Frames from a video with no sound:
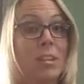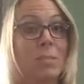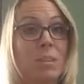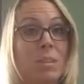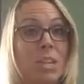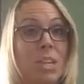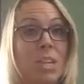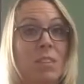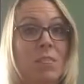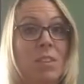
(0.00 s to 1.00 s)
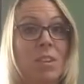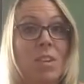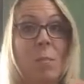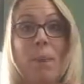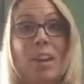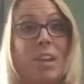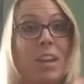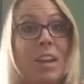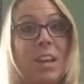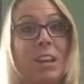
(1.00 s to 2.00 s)
especially if they're
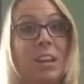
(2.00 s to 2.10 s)
comparing